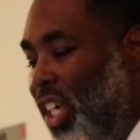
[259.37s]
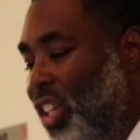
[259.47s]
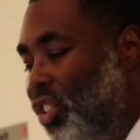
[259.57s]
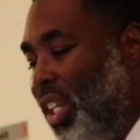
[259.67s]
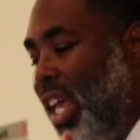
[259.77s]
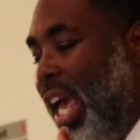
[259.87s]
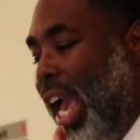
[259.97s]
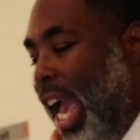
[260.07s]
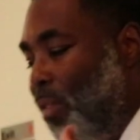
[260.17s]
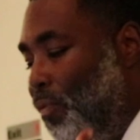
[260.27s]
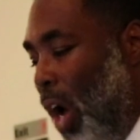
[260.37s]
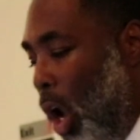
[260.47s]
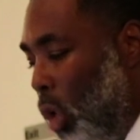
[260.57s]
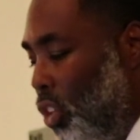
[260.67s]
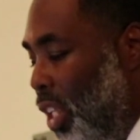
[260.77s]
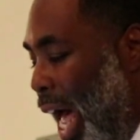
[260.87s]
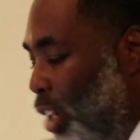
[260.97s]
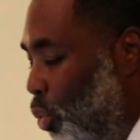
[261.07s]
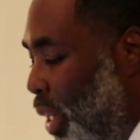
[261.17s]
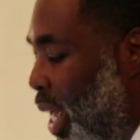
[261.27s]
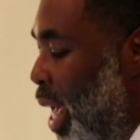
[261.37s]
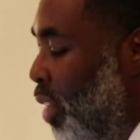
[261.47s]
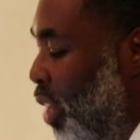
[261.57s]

teaching and false doctrine.